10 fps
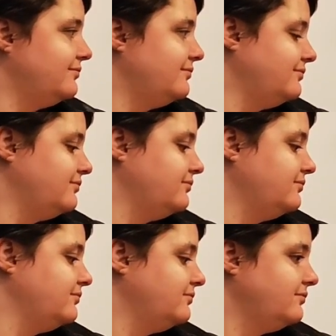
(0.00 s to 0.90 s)

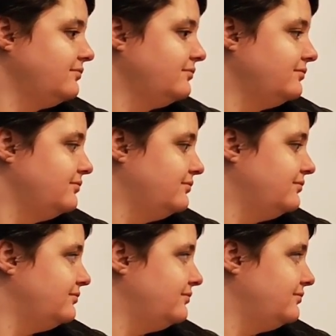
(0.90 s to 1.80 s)

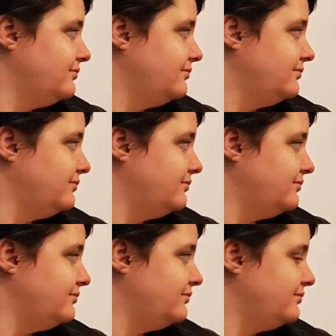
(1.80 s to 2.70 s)

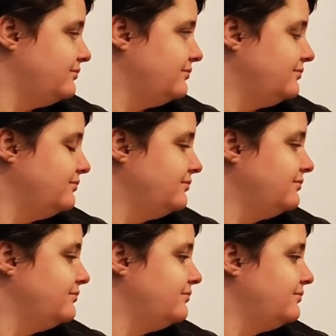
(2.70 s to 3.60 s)

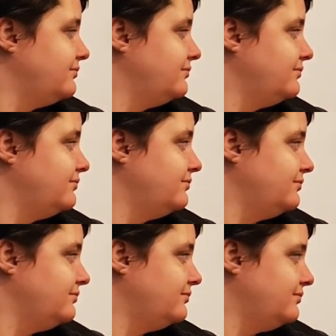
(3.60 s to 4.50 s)

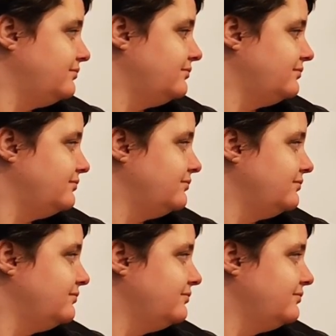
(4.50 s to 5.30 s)
No words are spoken by the person on screen.